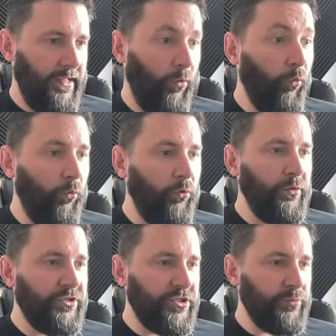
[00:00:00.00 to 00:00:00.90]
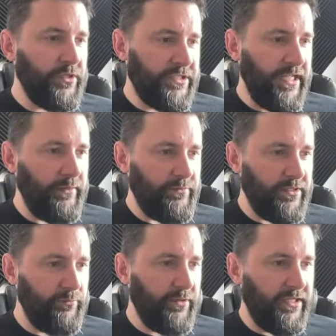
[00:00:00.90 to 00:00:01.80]
Or we should switch games
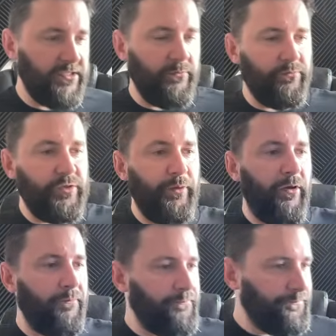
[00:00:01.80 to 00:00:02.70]
and play some Super Hot.